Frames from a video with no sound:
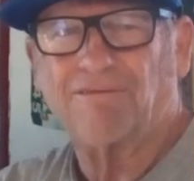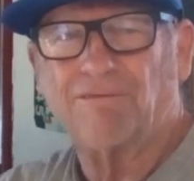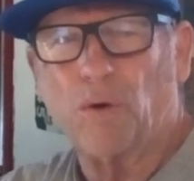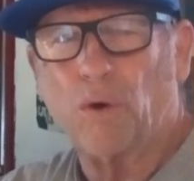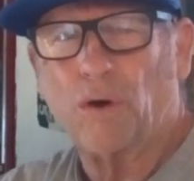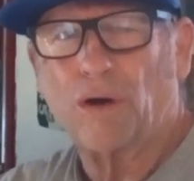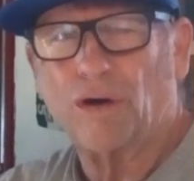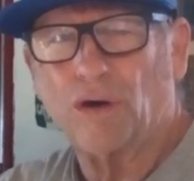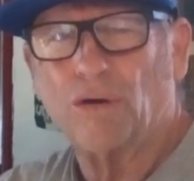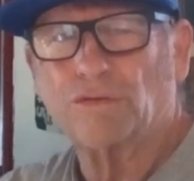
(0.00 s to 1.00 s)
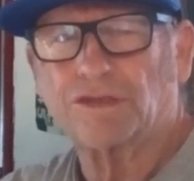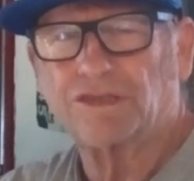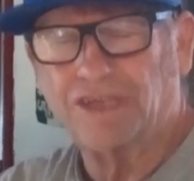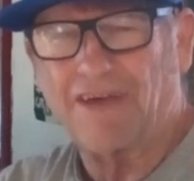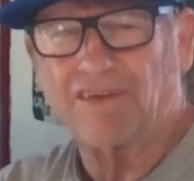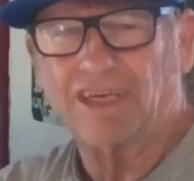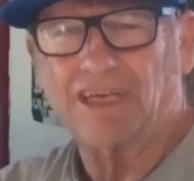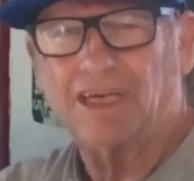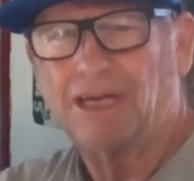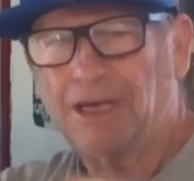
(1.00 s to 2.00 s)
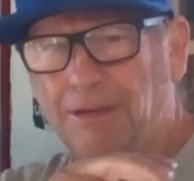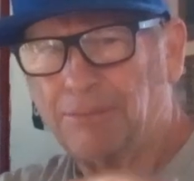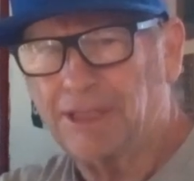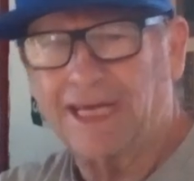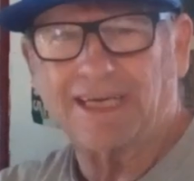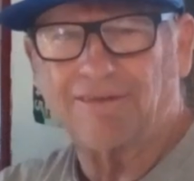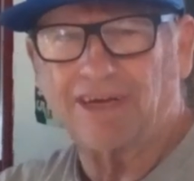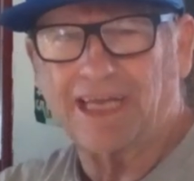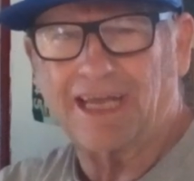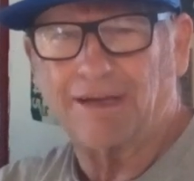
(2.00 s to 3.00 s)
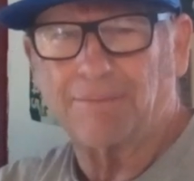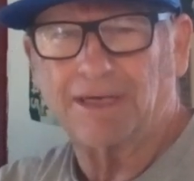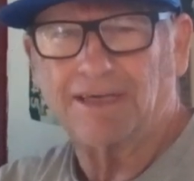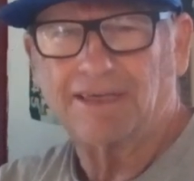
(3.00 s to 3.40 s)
.407. Played every game